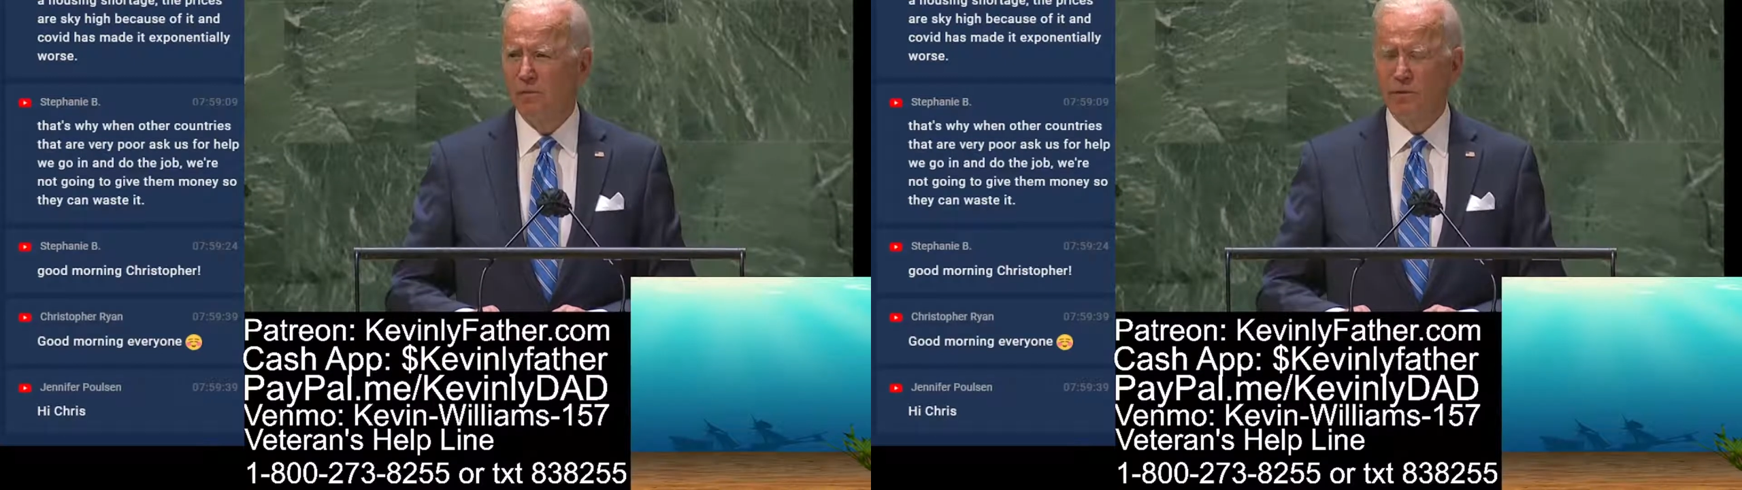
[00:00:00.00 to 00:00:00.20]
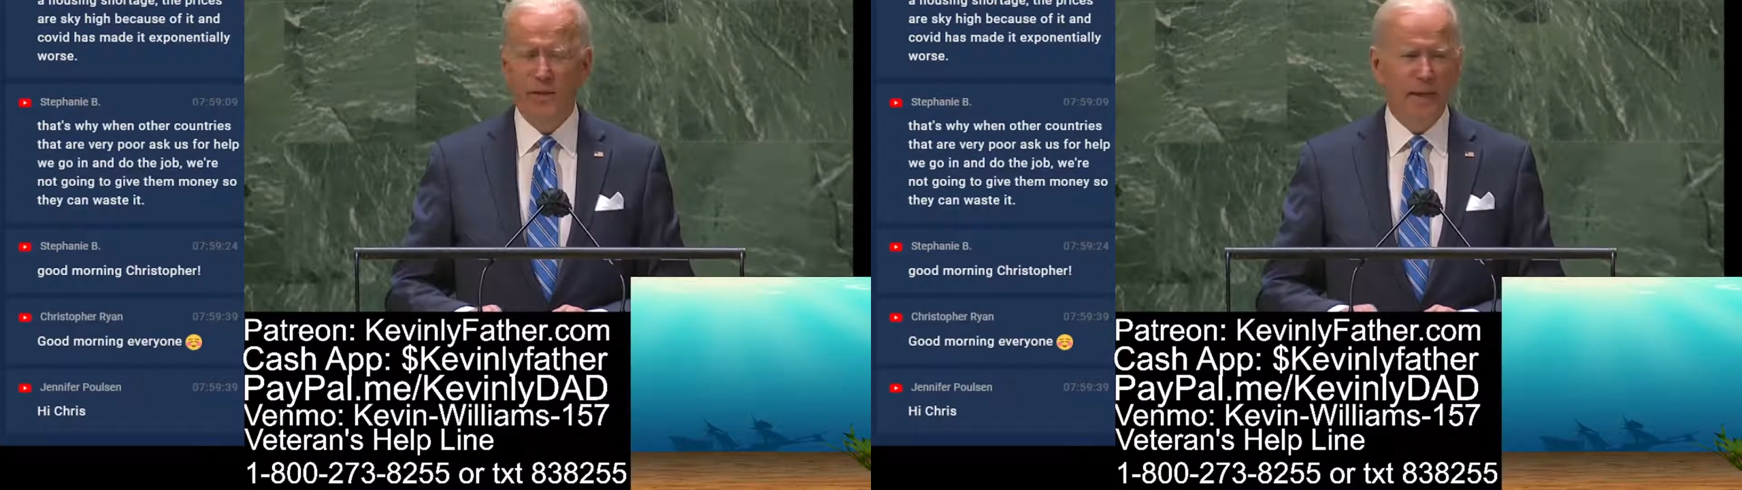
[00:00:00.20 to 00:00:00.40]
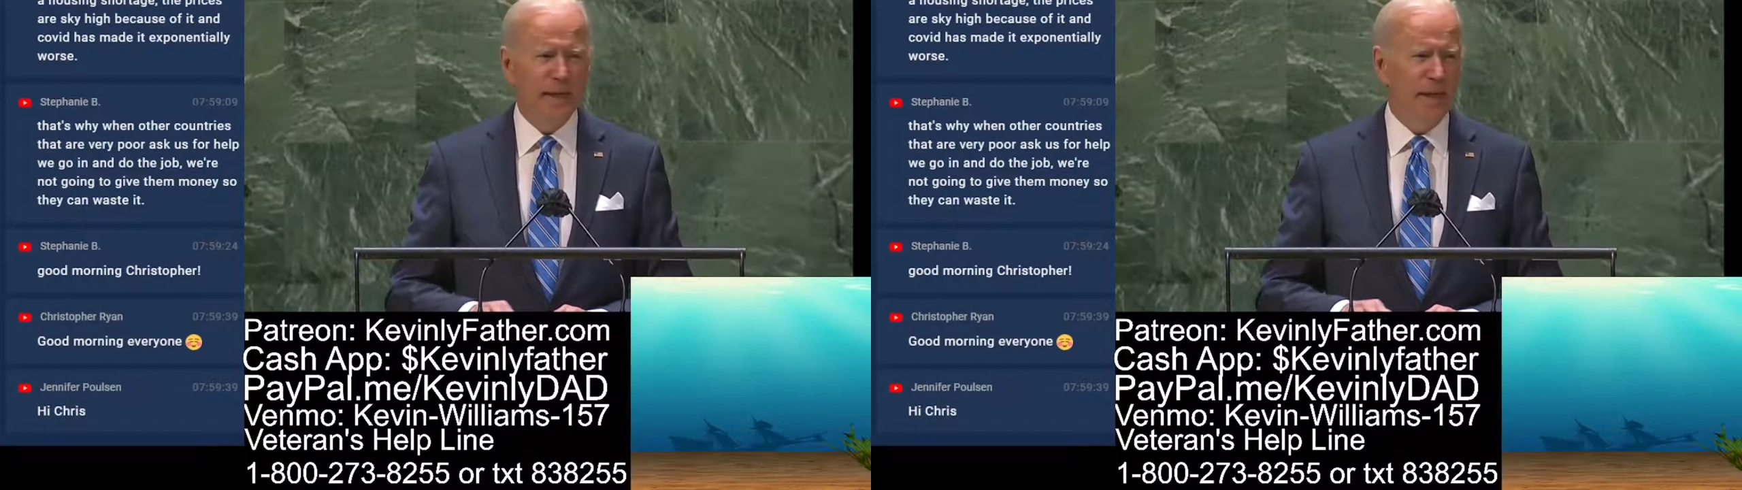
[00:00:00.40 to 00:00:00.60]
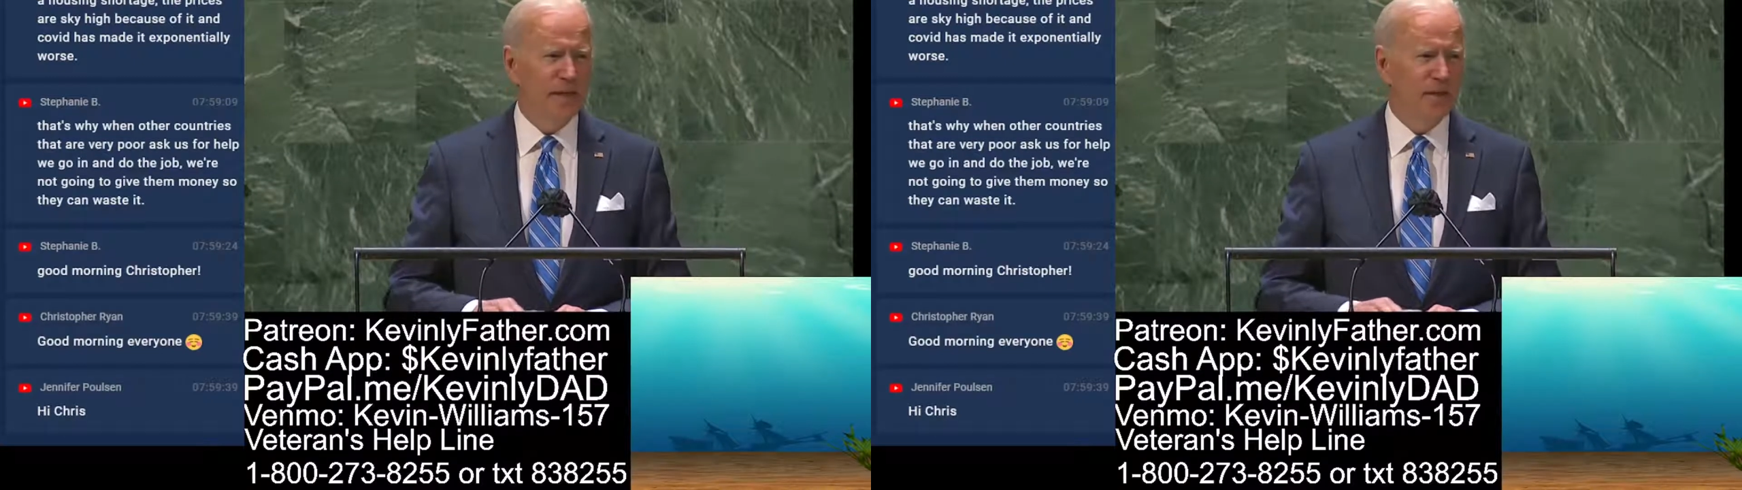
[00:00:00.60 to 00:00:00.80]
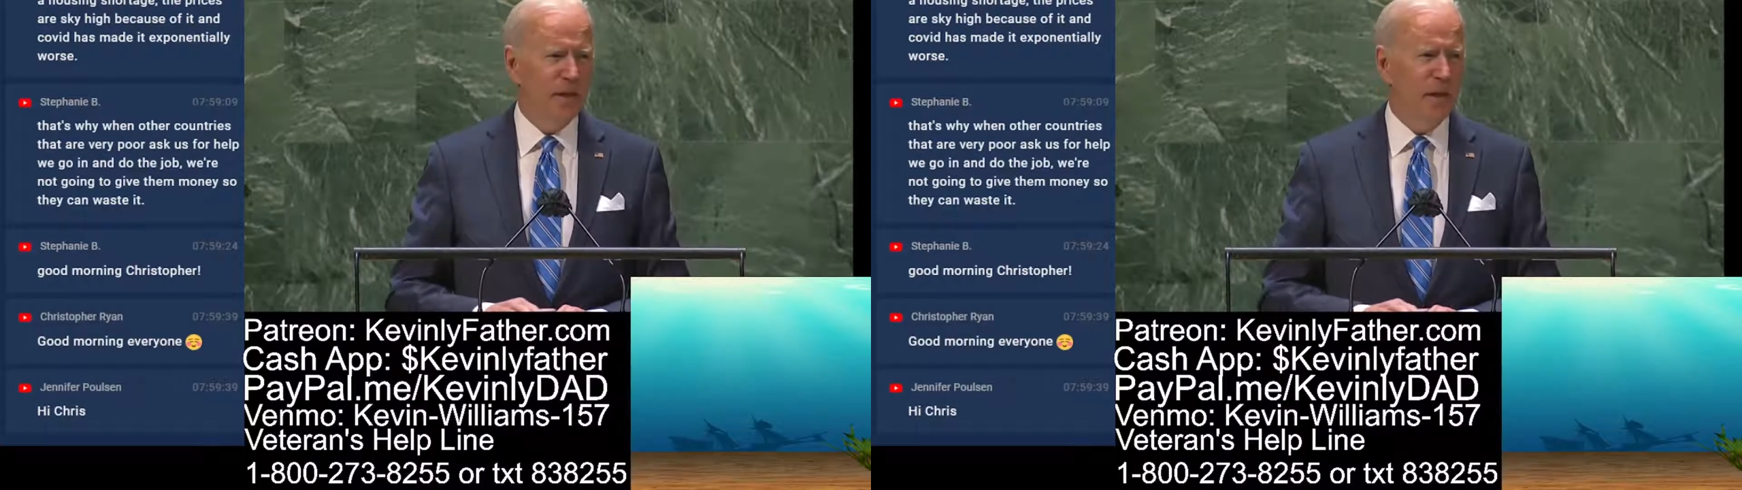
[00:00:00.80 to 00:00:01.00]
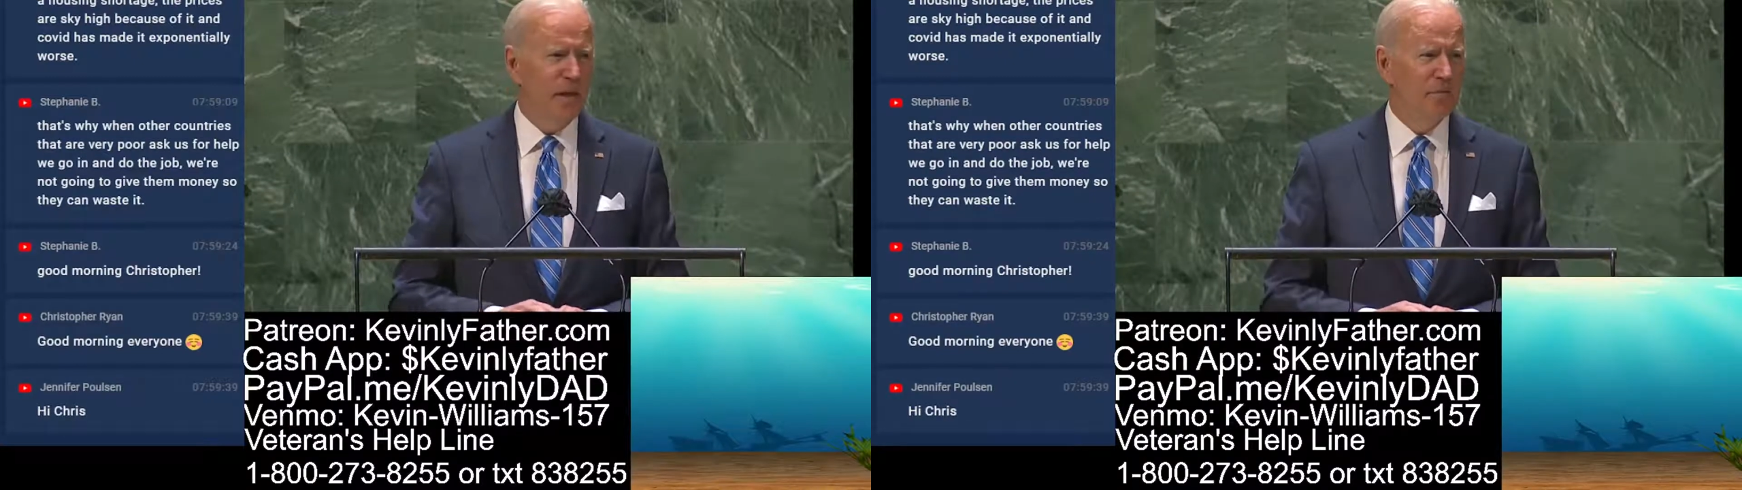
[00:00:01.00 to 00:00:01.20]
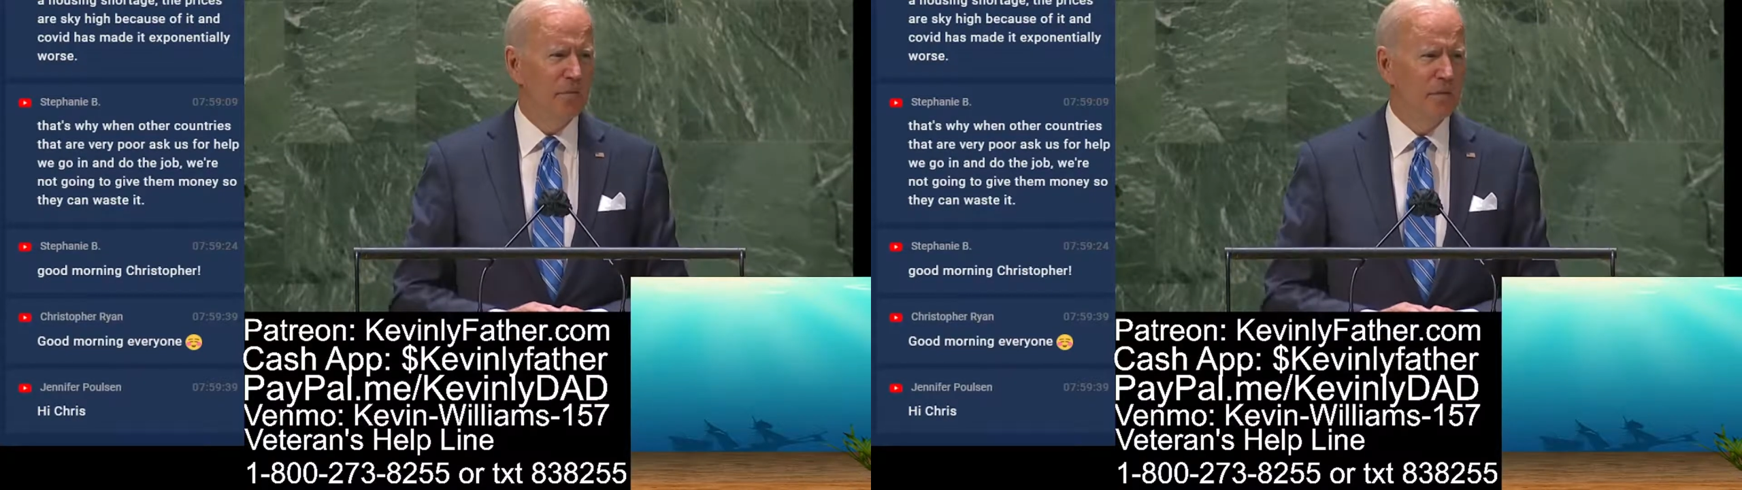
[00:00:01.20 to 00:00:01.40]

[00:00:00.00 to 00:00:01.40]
for the decades to come.